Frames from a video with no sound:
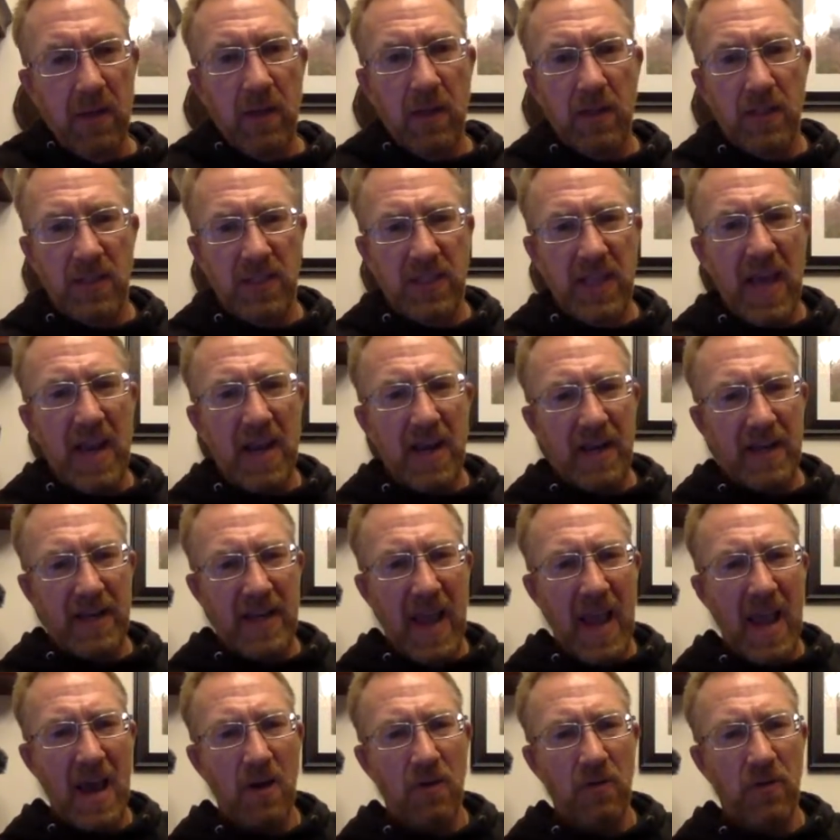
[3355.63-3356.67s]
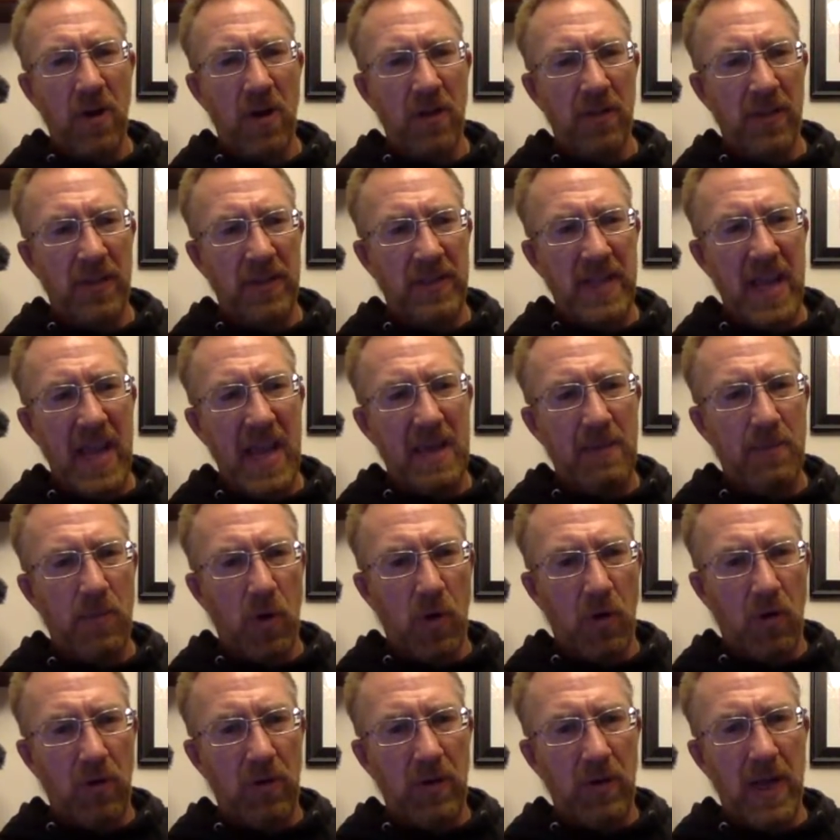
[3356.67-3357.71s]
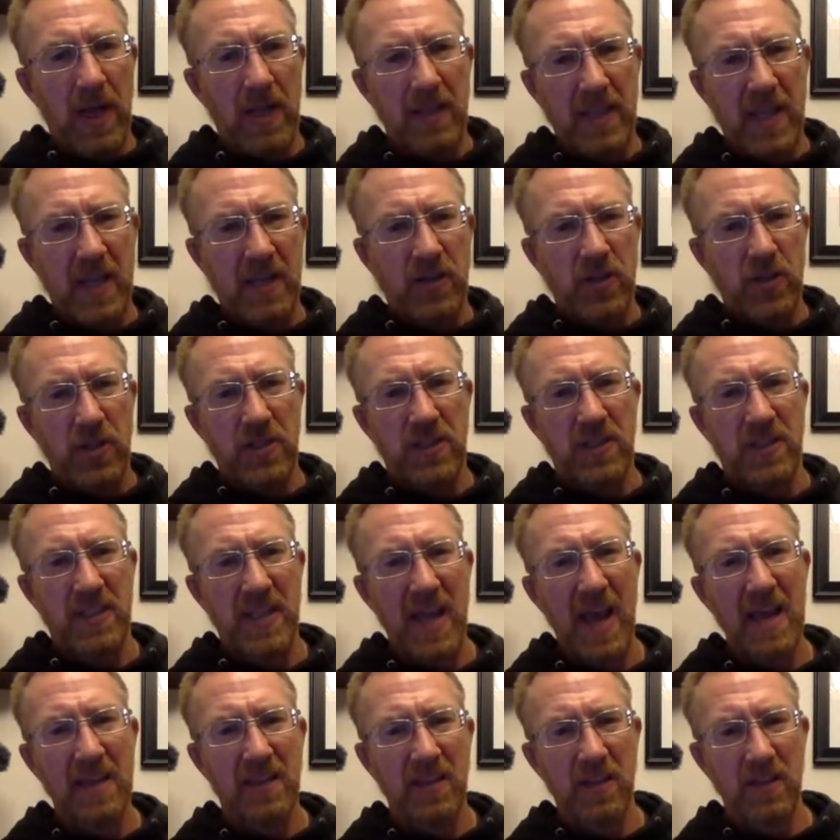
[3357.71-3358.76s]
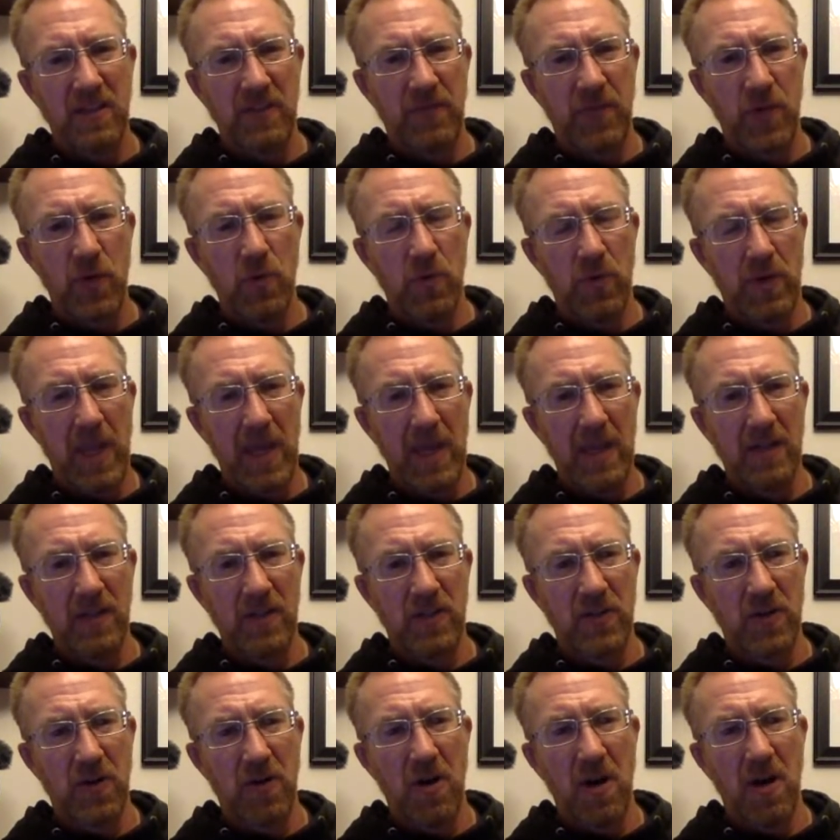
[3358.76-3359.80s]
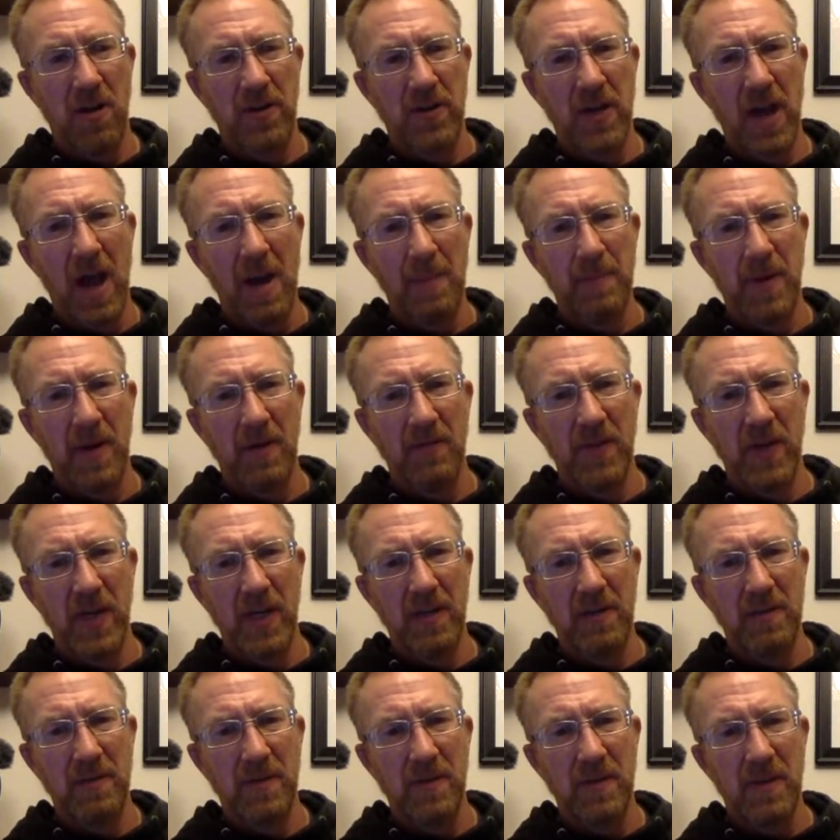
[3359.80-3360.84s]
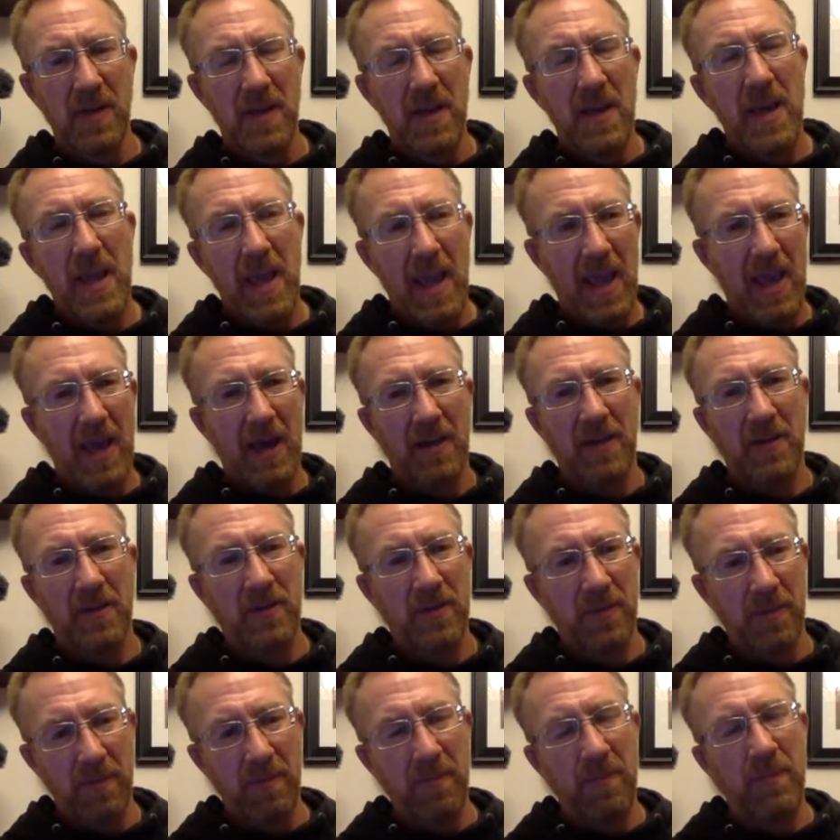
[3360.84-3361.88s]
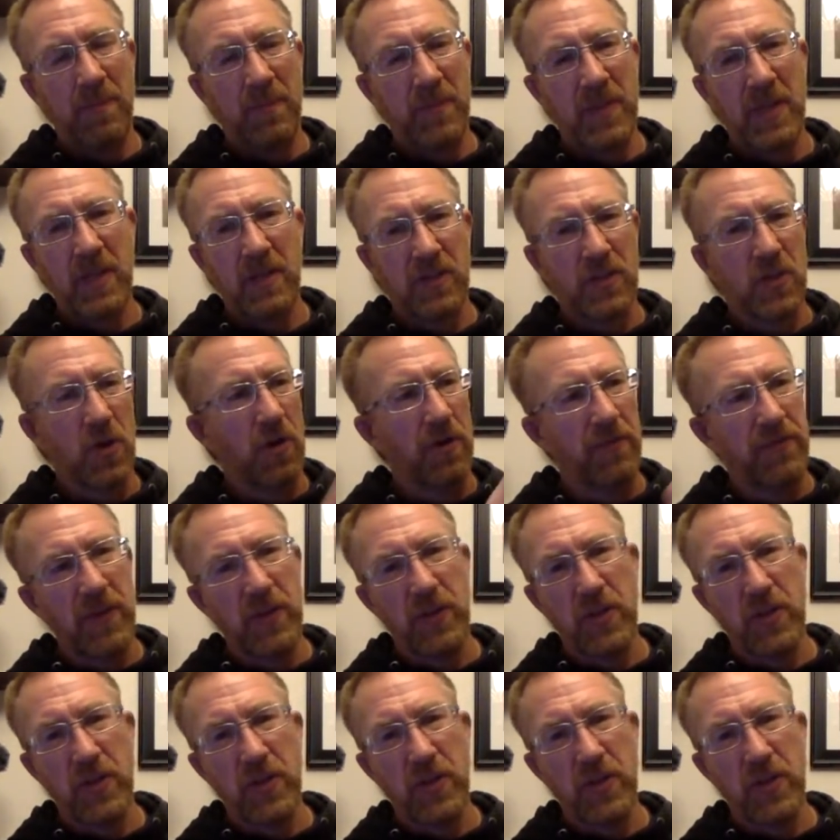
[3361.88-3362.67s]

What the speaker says: set it down on the table and then just set this fuel canister on top of it. And so if you